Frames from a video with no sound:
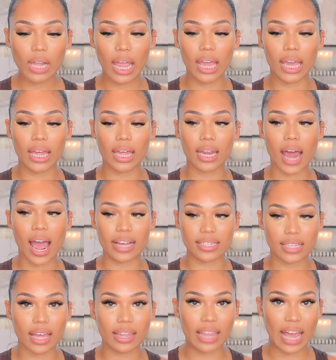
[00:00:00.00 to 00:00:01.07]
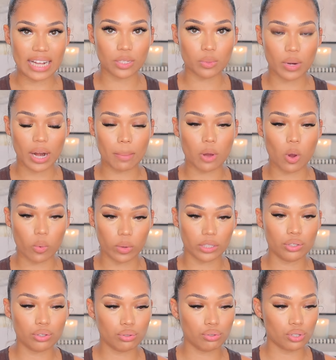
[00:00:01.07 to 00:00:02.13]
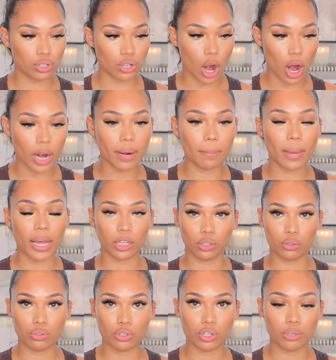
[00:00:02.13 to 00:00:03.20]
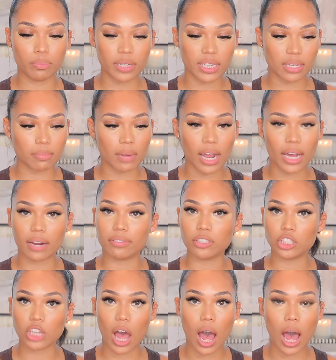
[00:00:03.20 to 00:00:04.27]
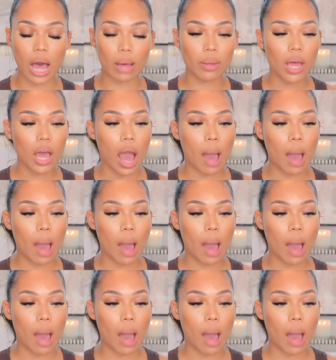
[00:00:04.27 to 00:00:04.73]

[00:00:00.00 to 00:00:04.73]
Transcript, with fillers: And I said, that's when I'm going to start my YouTube, because I'm not gonna have a job.